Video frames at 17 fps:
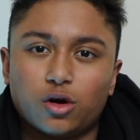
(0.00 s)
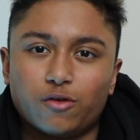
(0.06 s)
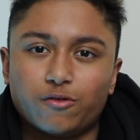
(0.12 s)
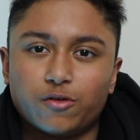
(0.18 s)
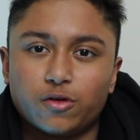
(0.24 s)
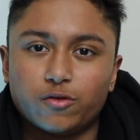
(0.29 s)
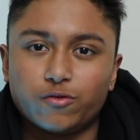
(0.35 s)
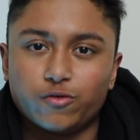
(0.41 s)

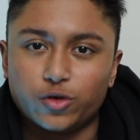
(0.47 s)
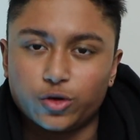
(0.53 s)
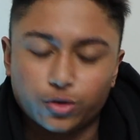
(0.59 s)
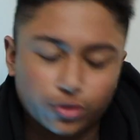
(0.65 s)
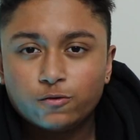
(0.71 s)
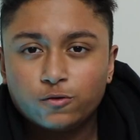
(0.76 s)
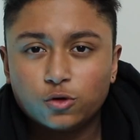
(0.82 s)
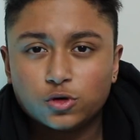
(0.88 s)
of view.
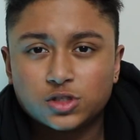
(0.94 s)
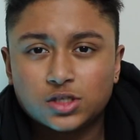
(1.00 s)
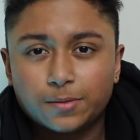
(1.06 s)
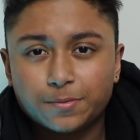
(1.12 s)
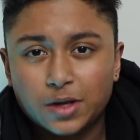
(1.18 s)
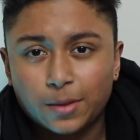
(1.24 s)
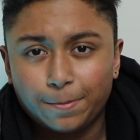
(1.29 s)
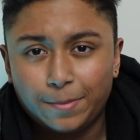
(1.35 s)
For
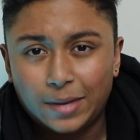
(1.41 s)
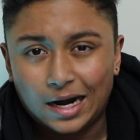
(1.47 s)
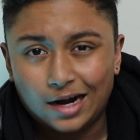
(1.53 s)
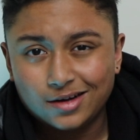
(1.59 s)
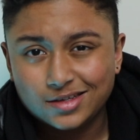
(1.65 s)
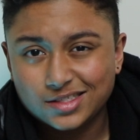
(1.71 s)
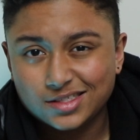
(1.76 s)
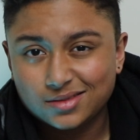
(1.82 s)
some
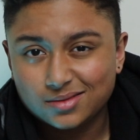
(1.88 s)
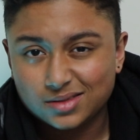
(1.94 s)
comparison,